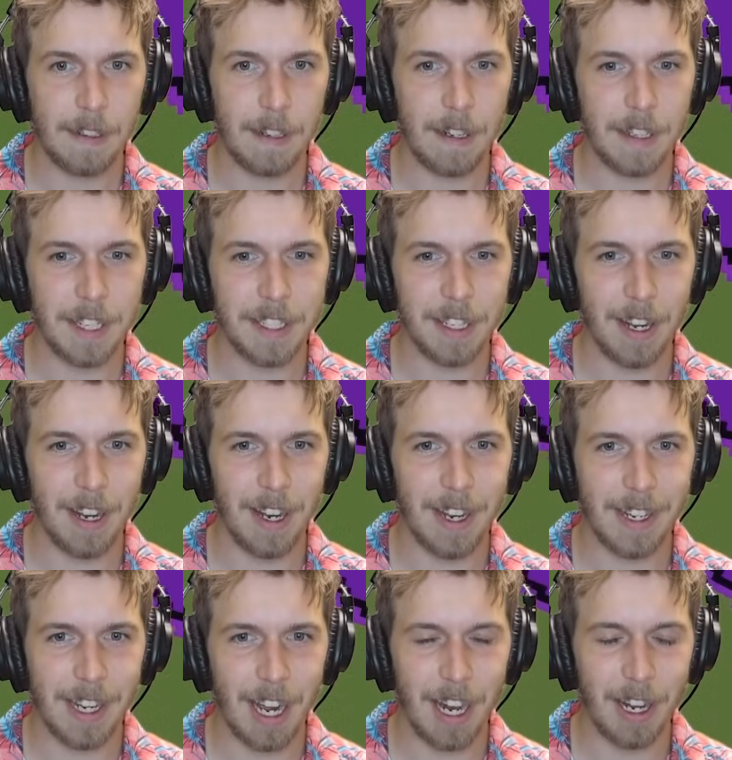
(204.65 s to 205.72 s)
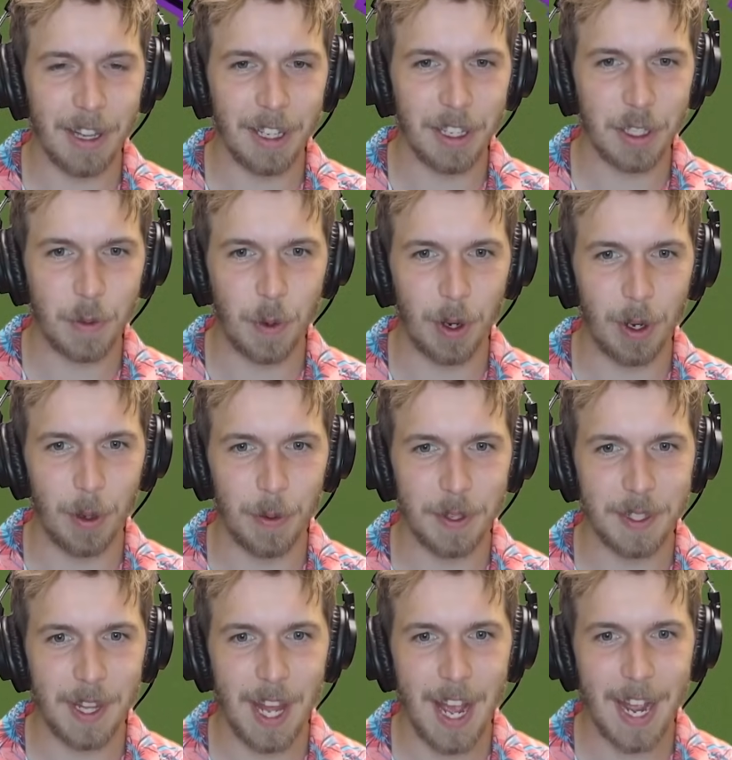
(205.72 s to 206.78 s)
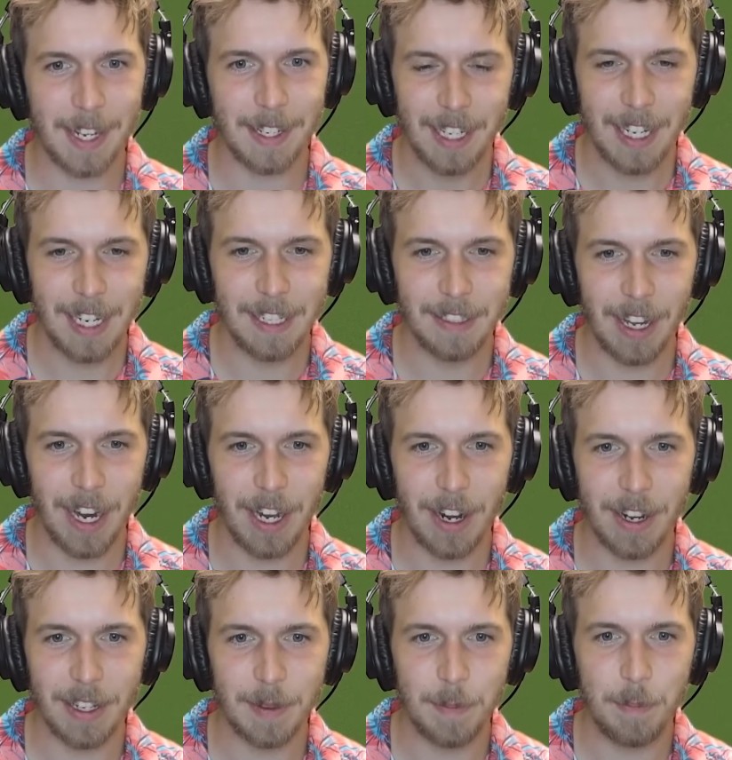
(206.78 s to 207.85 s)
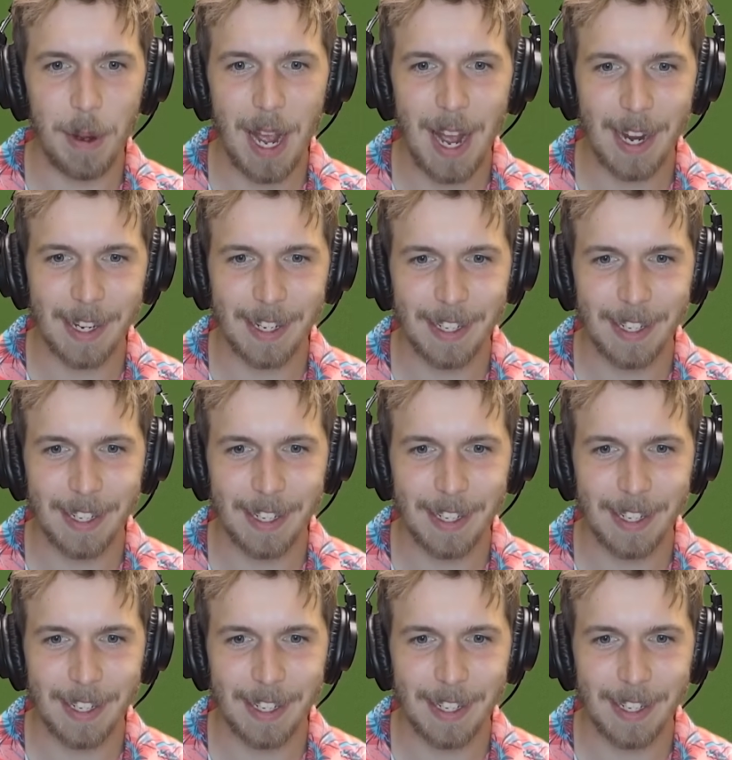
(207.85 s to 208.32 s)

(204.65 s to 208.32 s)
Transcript: Oh, that's all I got on the Squirtle was that. He's laying on his back.